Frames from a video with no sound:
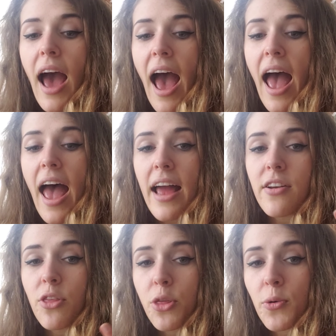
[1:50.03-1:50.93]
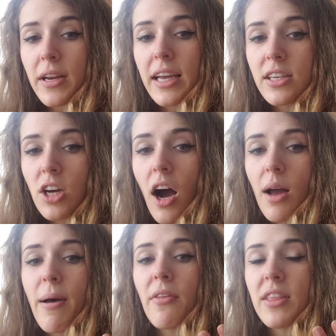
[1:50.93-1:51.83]
And three, talk
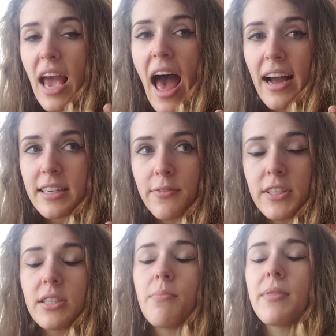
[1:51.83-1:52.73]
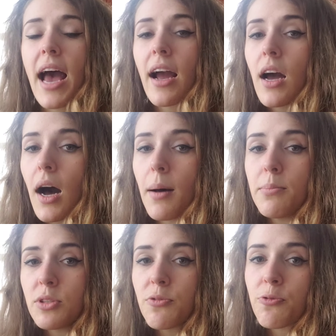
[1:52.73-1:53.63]
about the activism that
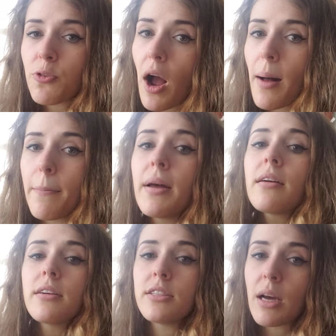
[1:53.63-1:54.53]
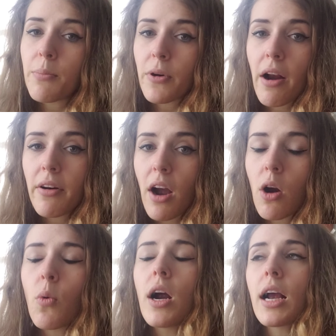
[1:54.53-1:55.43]
comes from contemporary
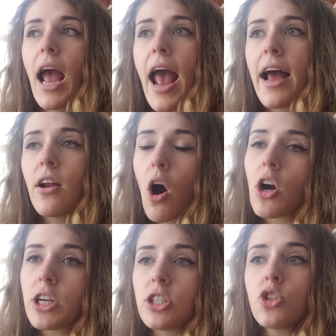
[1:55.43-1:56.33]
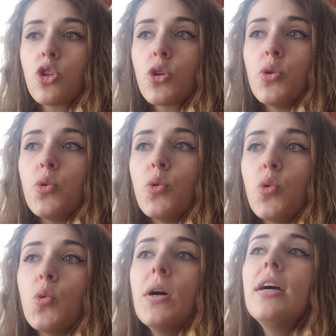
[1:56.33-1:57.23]
artwork and artists
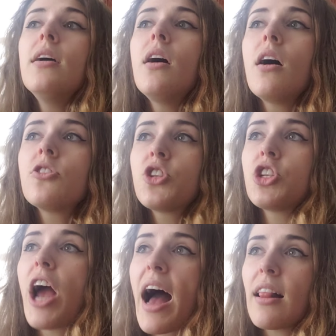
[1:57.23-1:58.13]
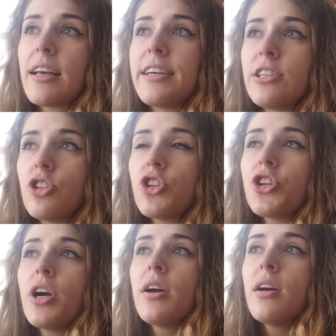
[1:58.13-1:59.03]
who
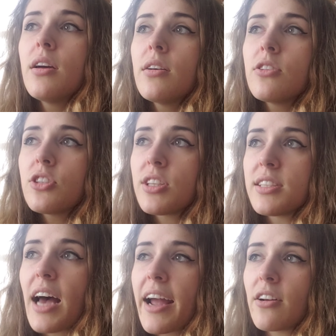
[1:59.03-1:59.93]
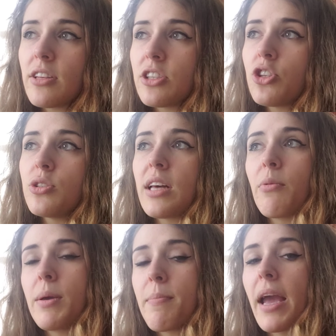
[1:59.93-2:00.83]
challenge societal issues that
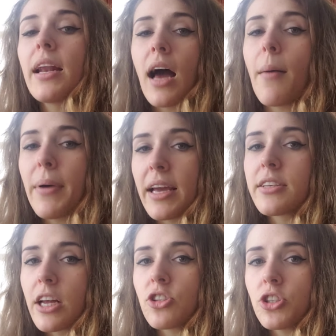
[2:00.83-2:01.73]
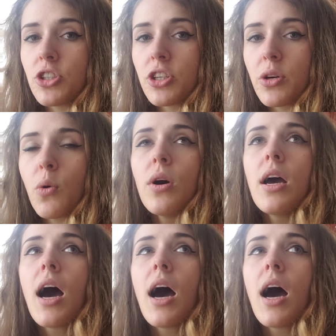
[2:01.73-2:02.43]
we may not pay attention to.